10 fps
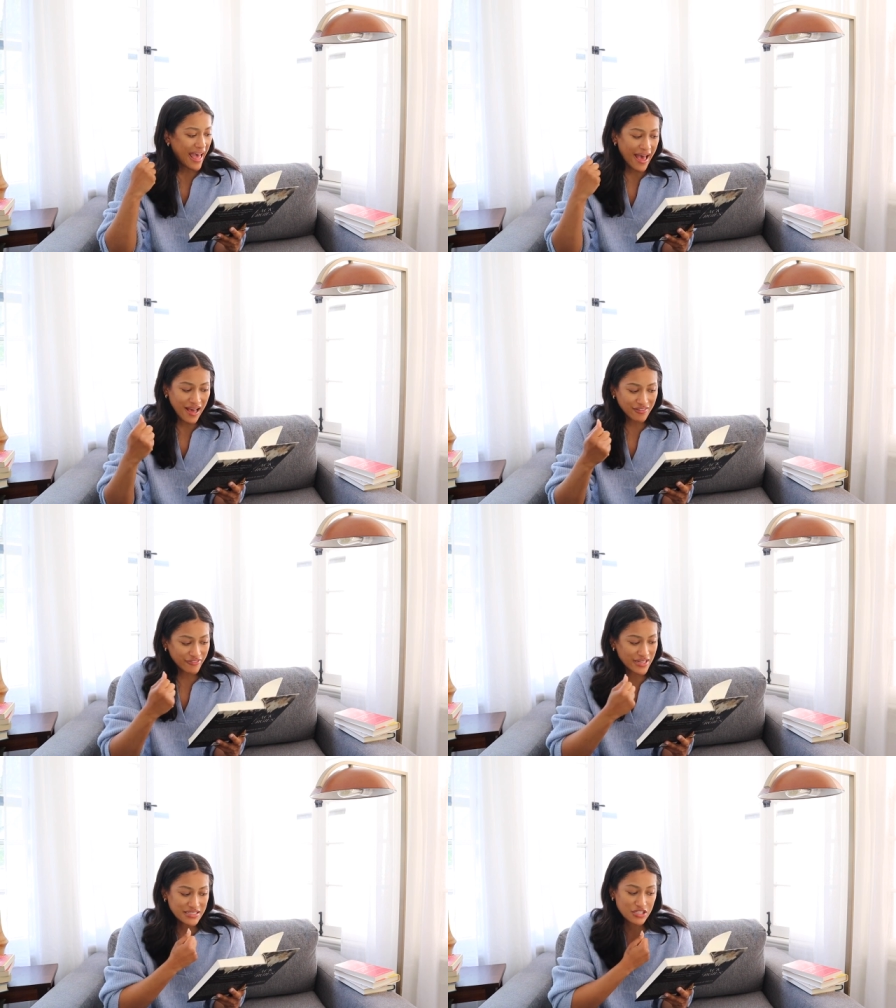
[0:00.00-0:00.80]

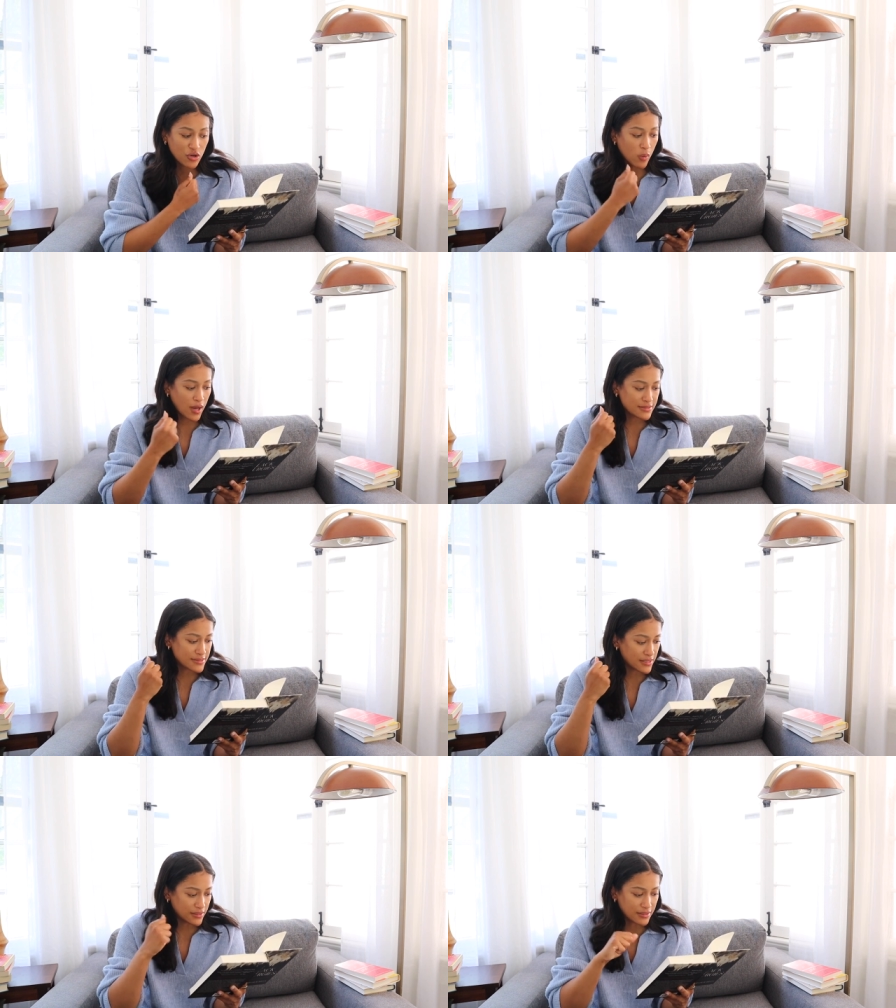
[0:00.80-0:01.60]
Advent,
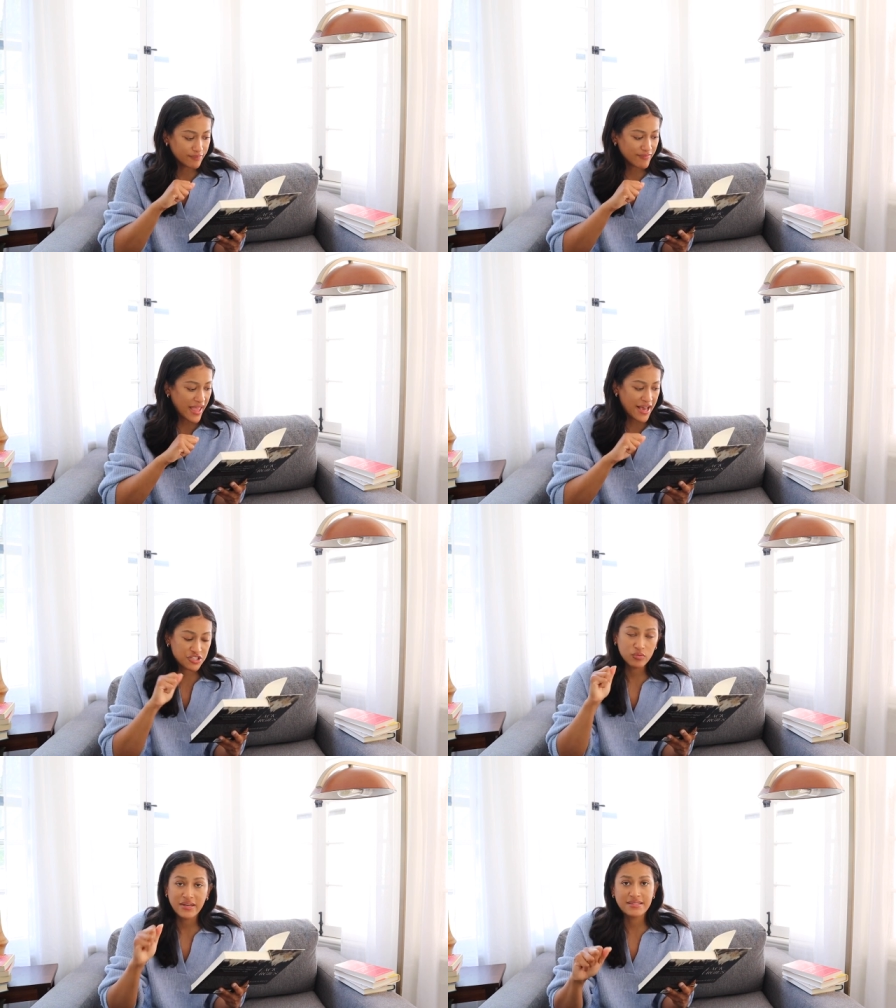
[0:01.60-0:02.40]
Kwanzaa,
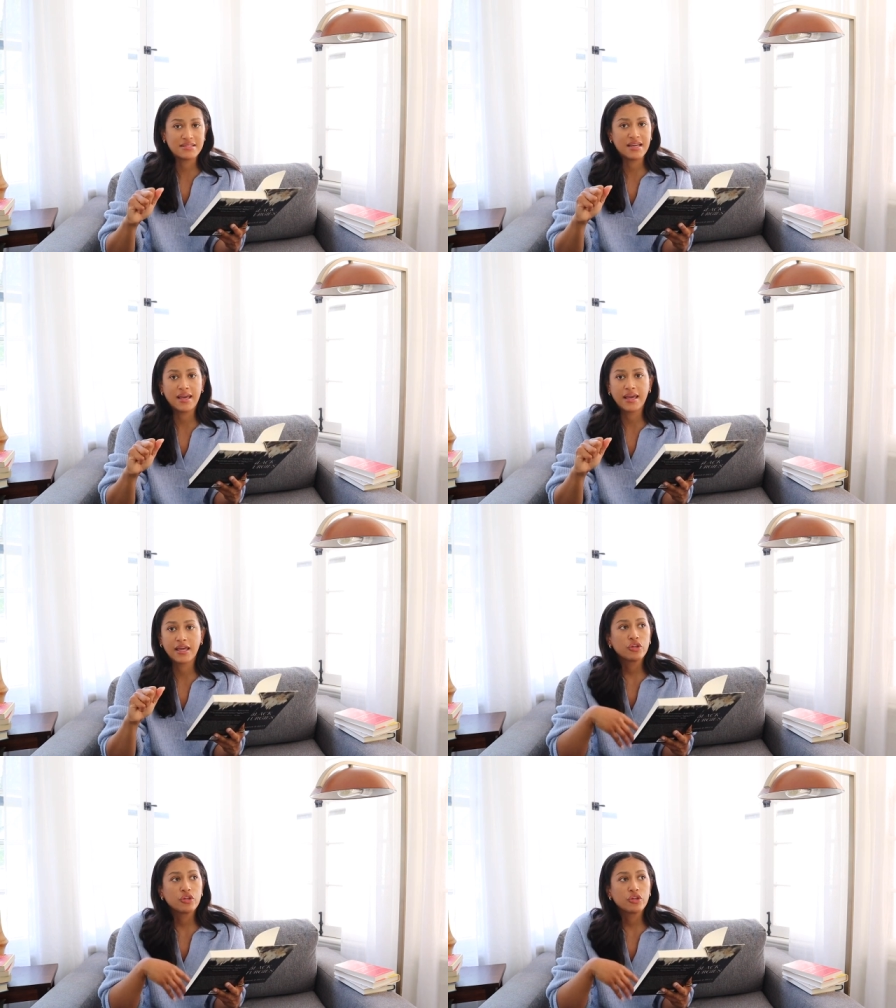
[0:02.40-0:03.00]
Ash Wednesday.